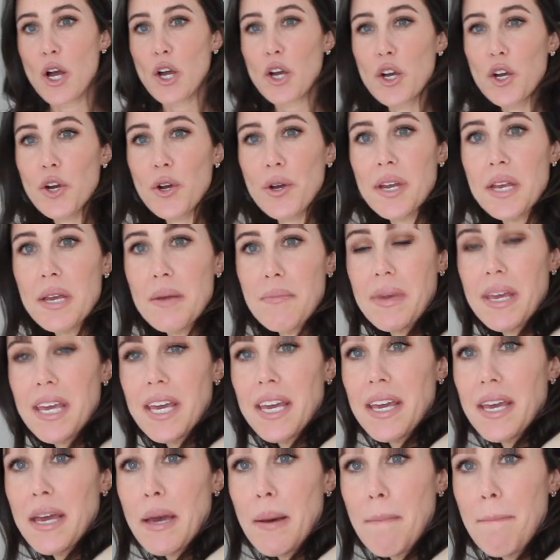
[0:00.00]

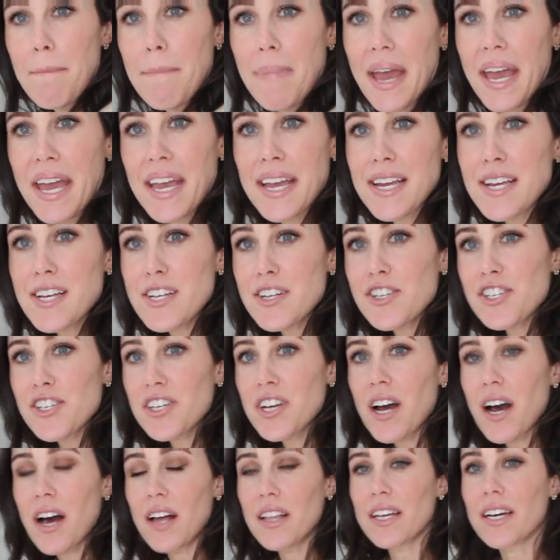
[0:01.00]
creamy beige
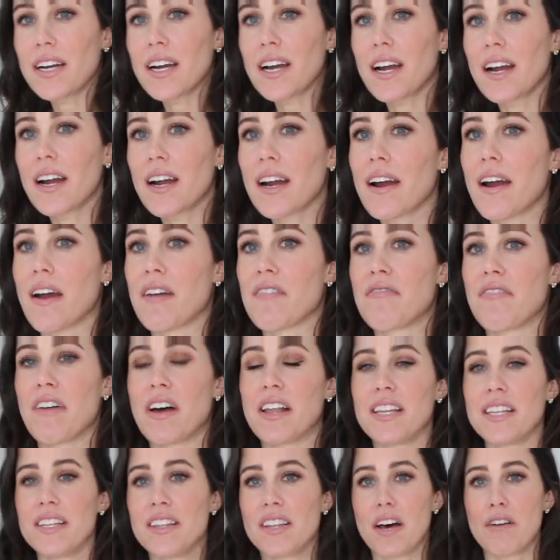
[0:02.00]
color. I
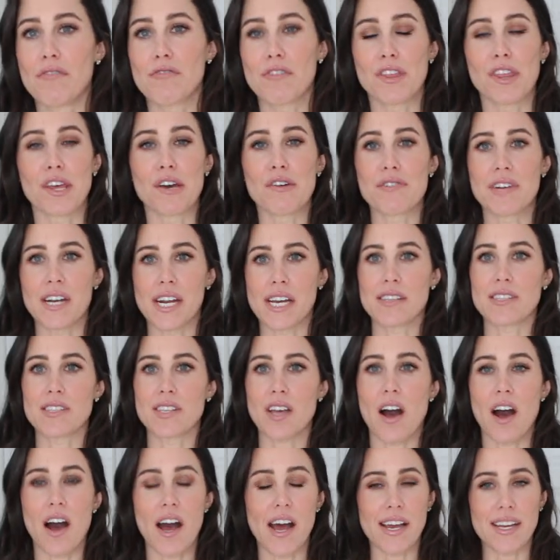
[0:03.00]
fell in love with it when I
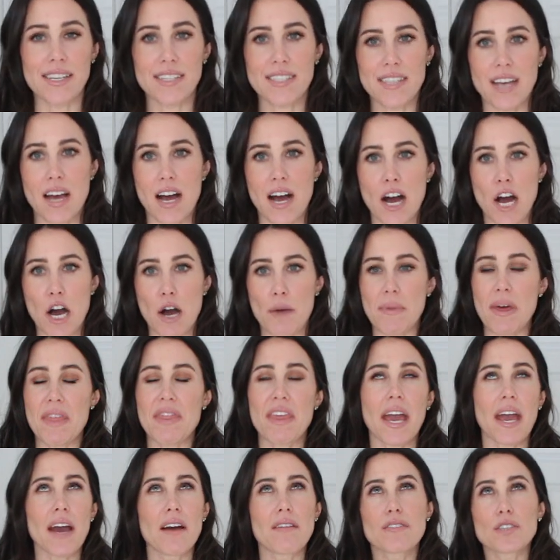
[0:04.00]
saw it. Um,
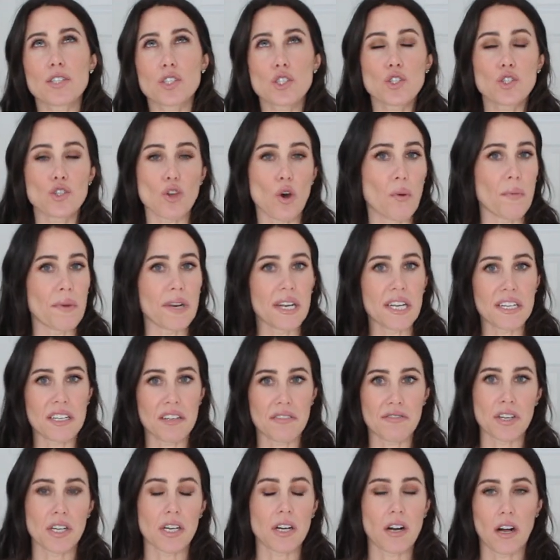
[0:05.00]
they have so many
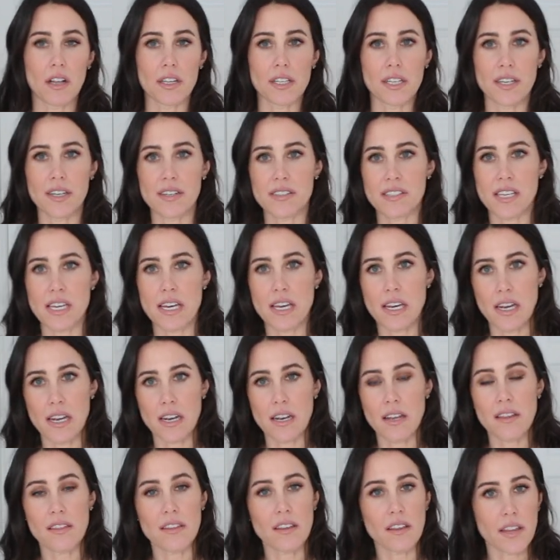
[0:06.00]
different colors
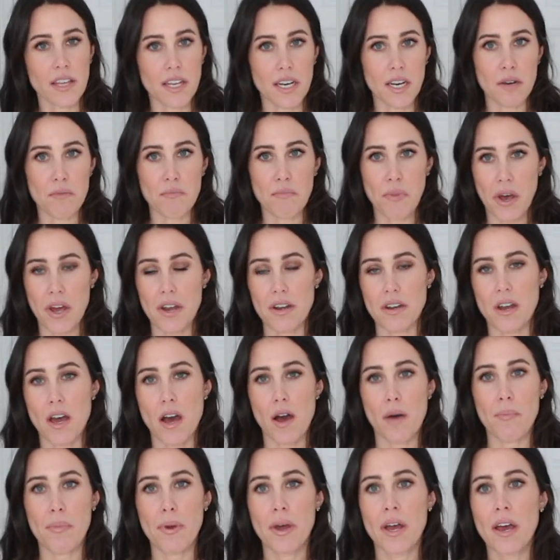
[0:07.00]
in the linen
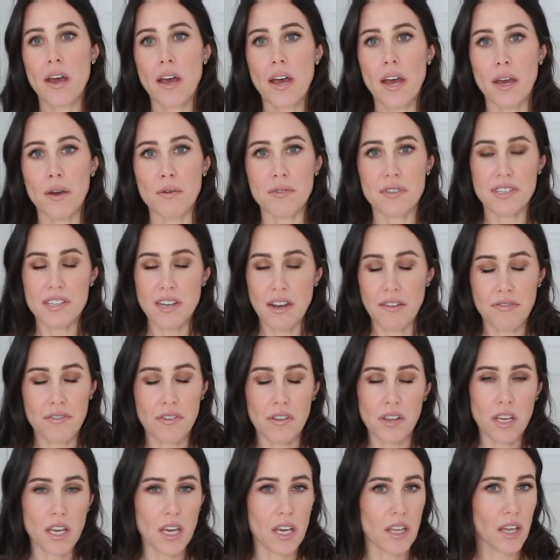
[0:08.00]
button-up. It was
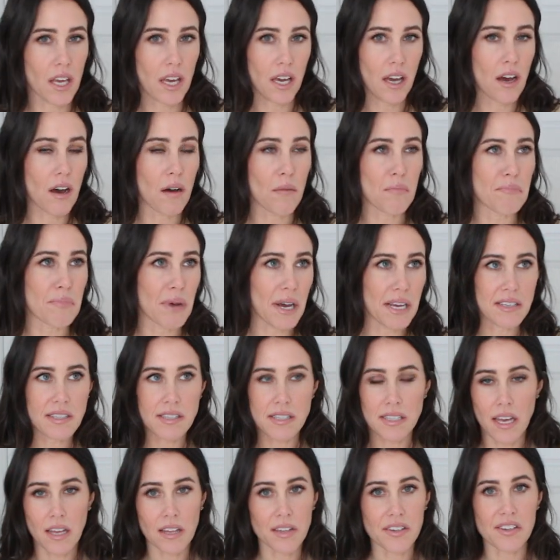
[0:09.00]
definitely like a
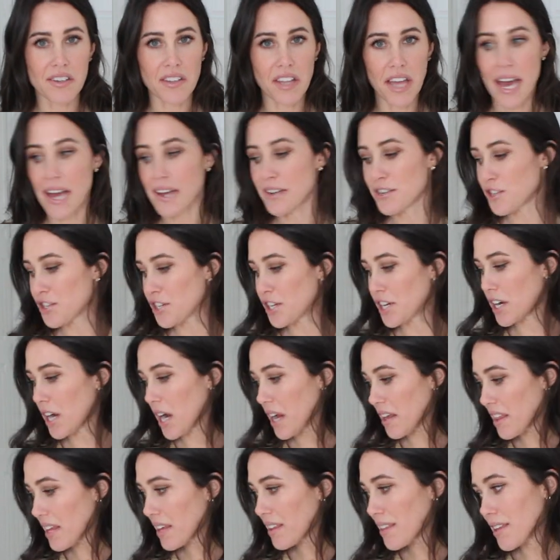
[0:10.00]
bestseller last year.
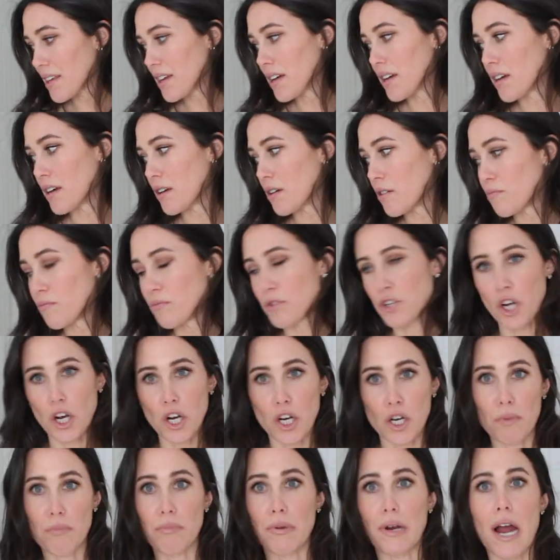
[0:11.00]
I think the
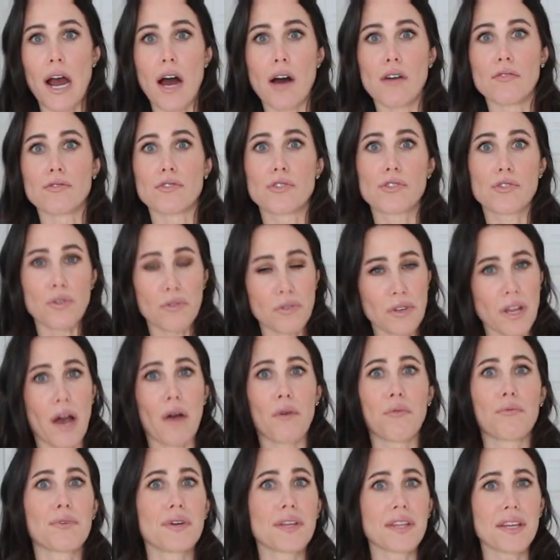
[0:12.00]
dark brown sold
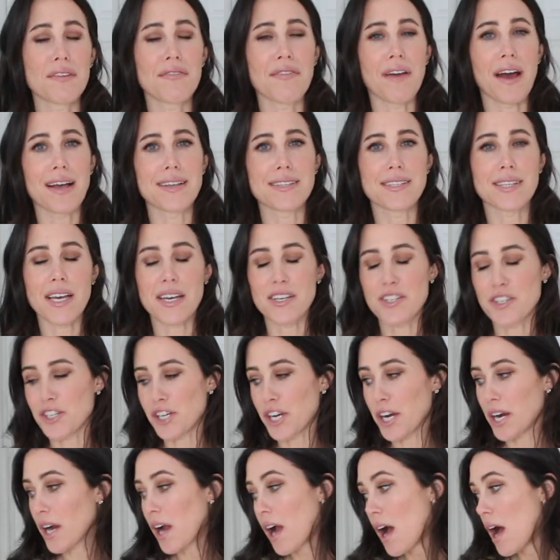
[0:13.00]
out really fast last
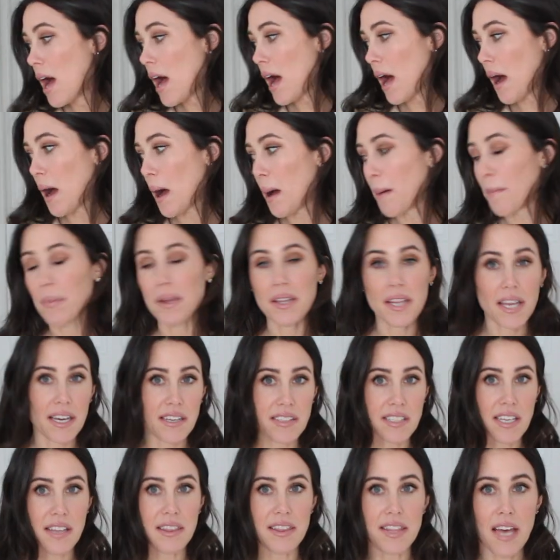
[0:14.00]
year, um, but like
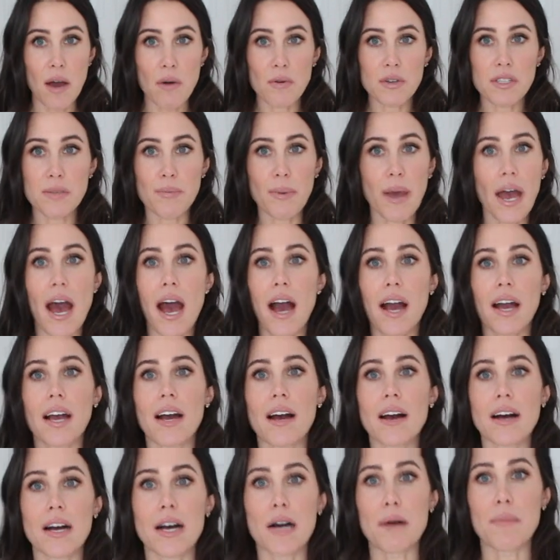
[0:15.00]
I said, that one's
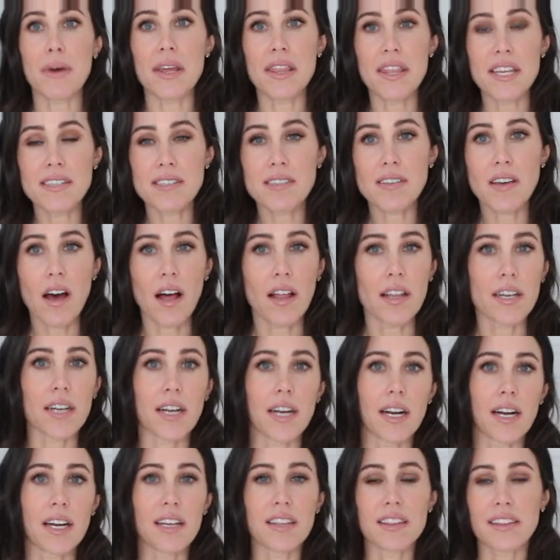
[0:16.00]
back. Um, this
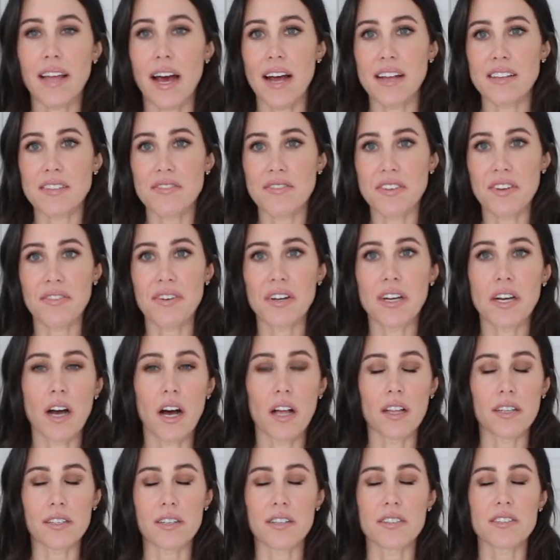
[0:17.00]
color, lots of different
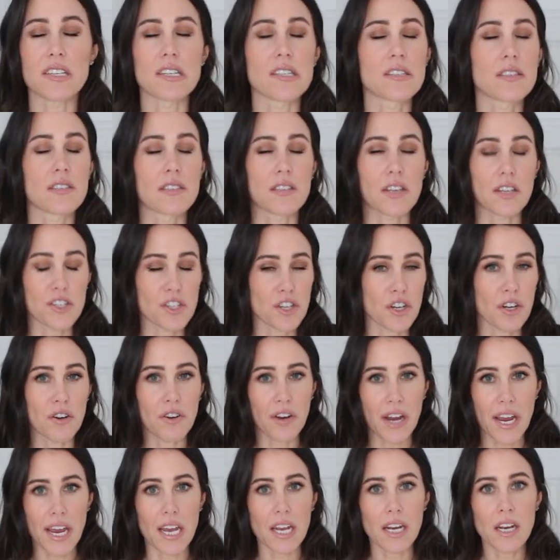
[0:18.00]
colors. It's such a
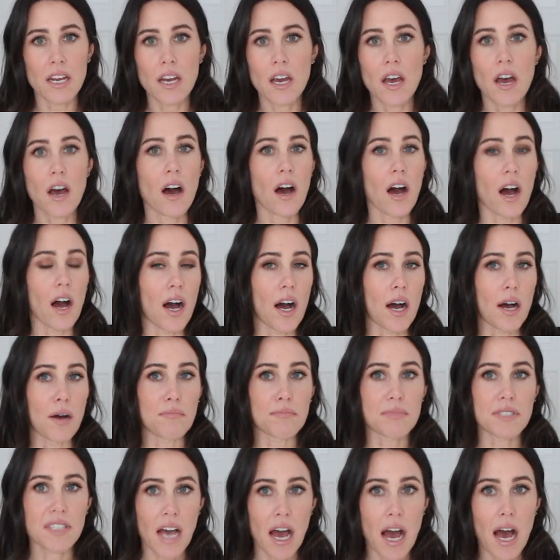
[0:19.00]
great
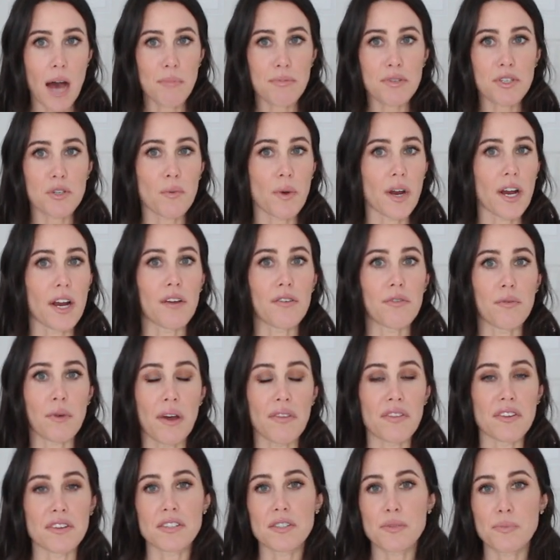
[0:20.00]
um, top to wear
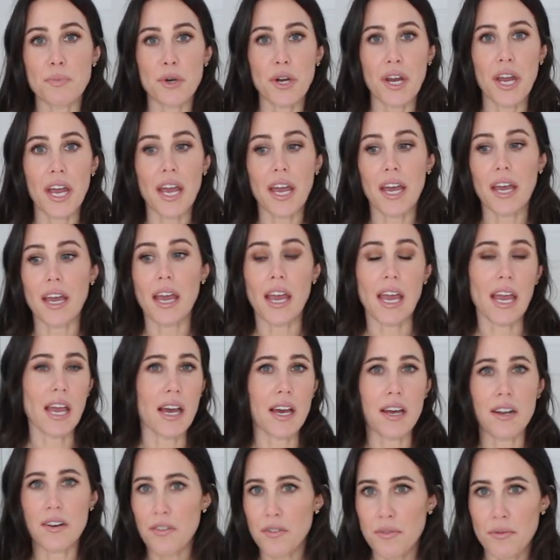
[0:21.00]
throughout the spring
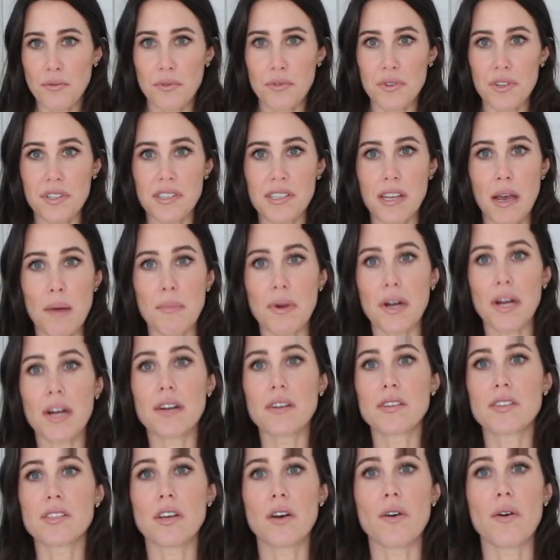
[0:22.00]
and through the
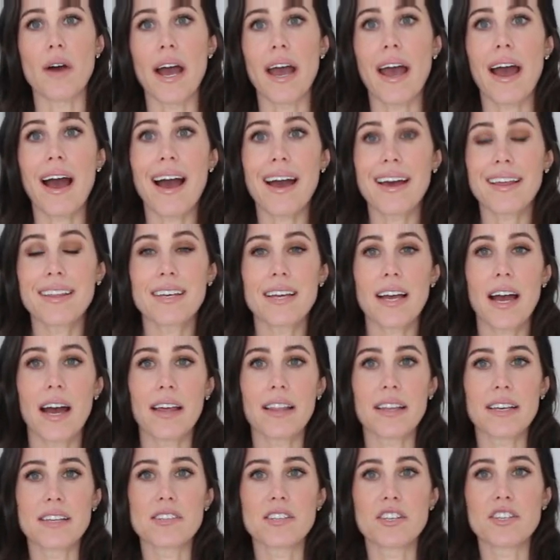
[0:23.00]
summer. So I highly,
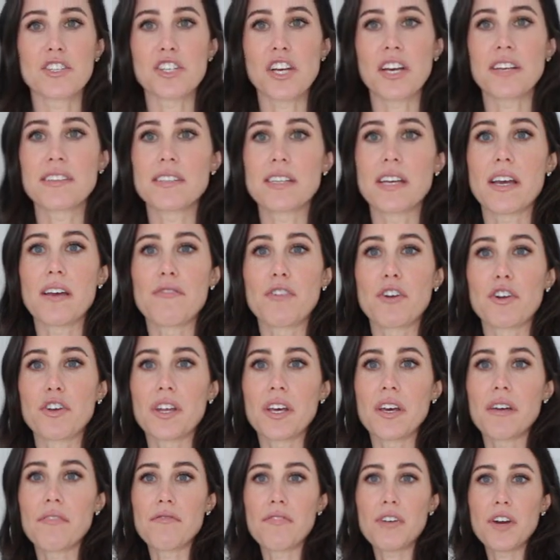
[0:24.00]
highly suggest it if you're
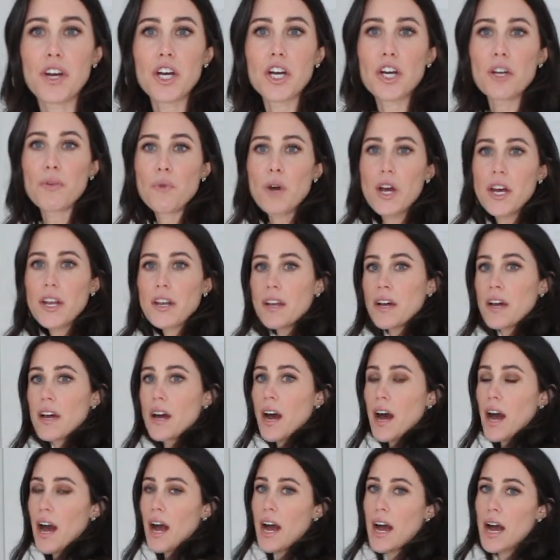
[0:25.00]
looking for a good one.
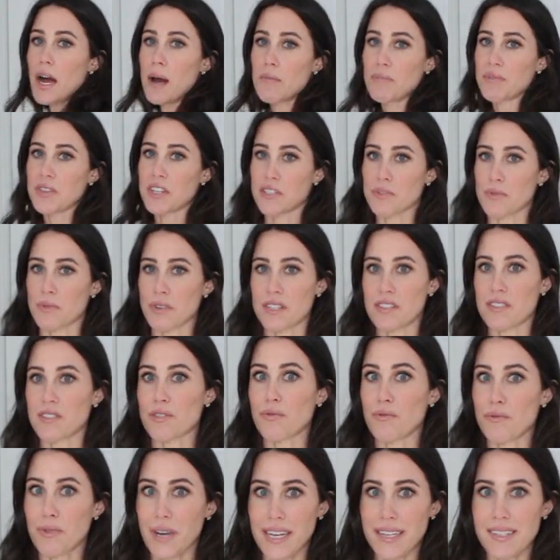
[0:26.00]
Um, this one is
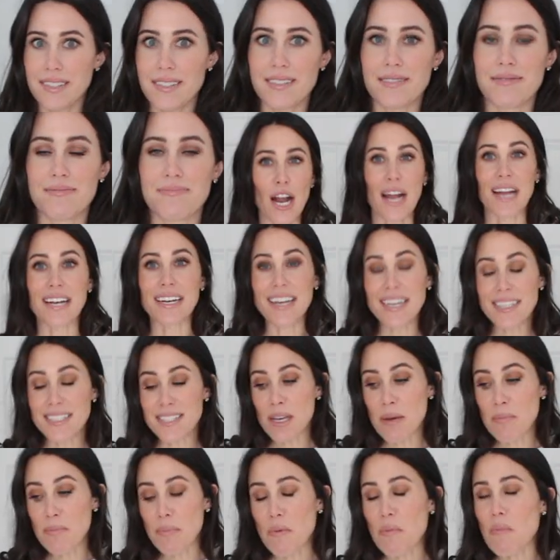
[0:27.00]
great. All right, next
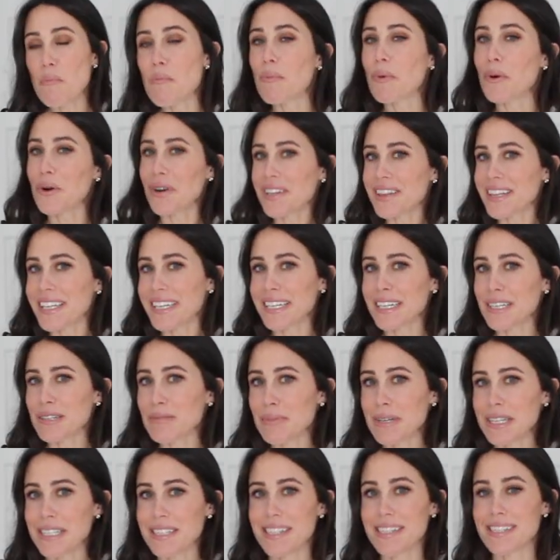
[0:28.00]
up, more
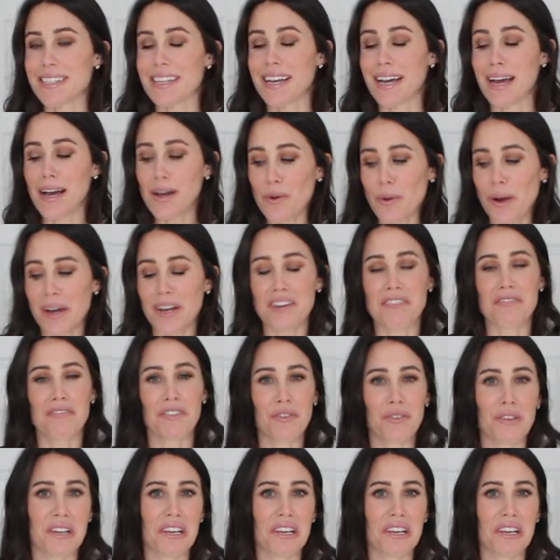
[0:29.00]
linen pieces. I got quite a few